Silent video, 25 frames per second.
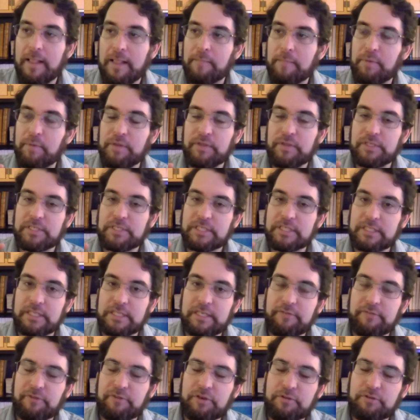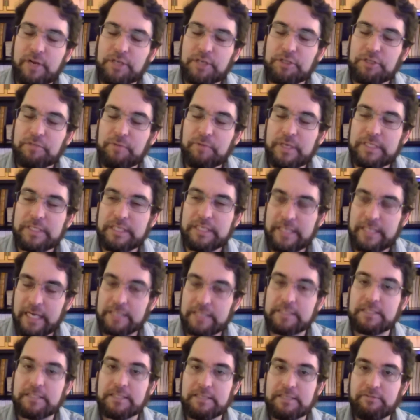But the different direction was,
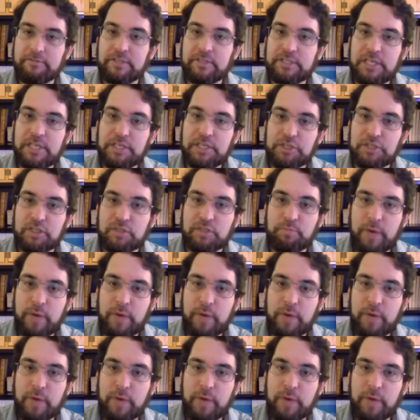yes, civilizations,